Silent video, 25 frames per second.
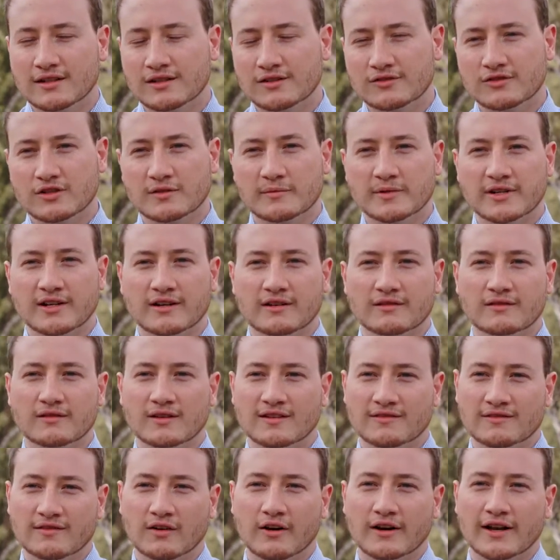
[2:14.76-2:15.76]
contribute a, a,
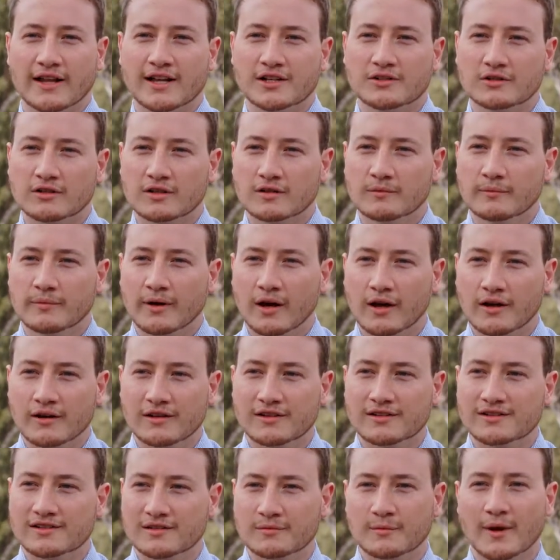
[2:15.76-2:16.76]
financial
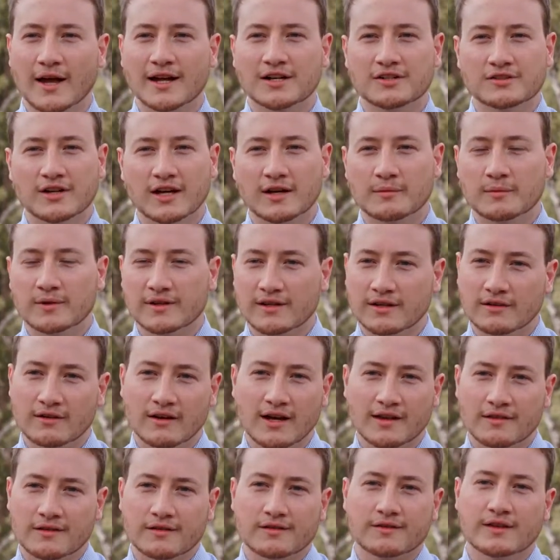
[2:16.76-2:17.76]
component to Backtrack, but there are
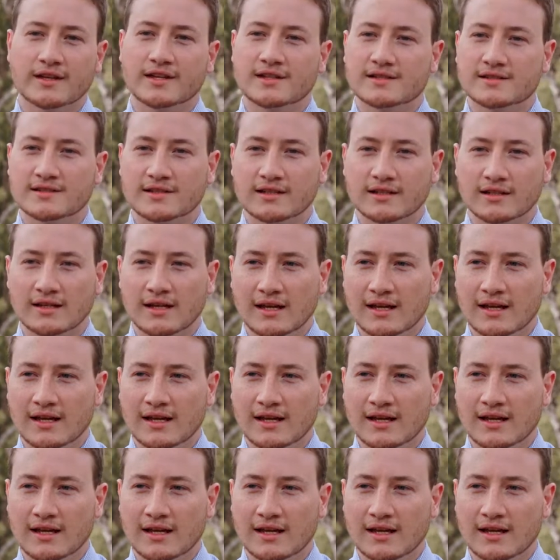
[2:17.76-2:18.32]
other things that,